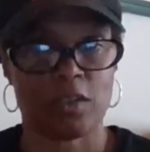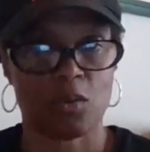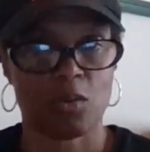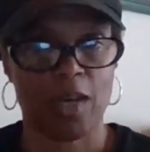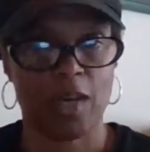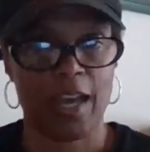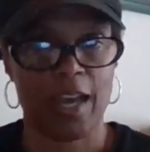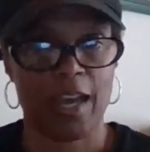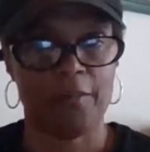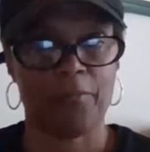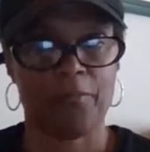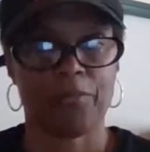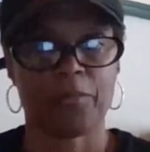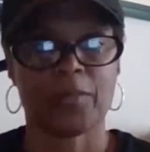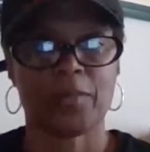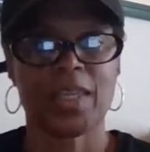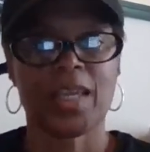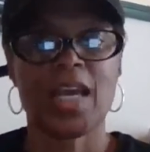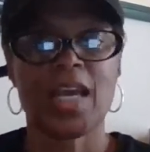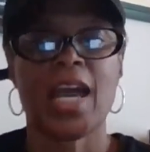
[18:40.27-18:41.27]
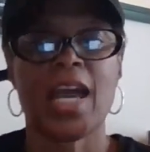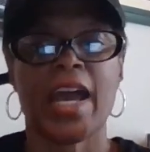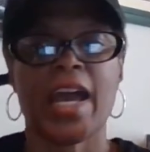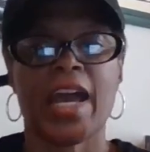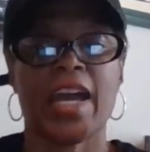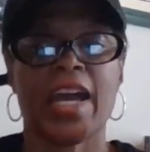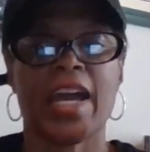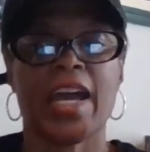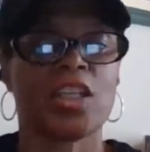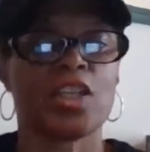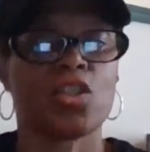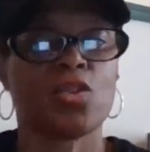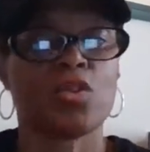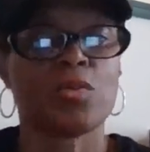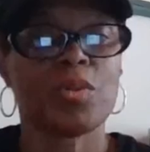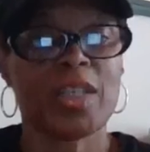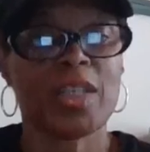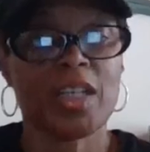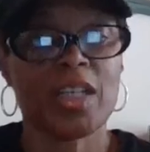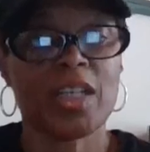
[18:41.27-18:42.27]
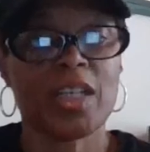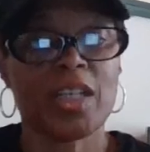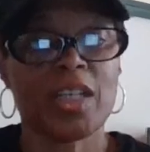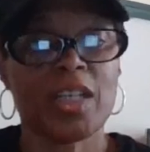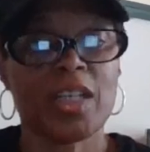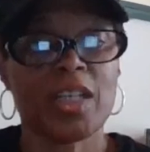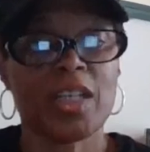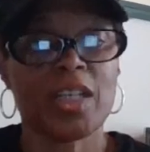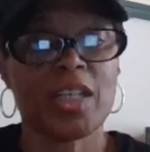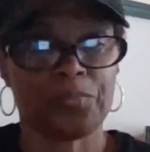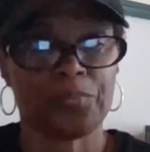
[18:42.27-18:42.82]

okay? And then you get to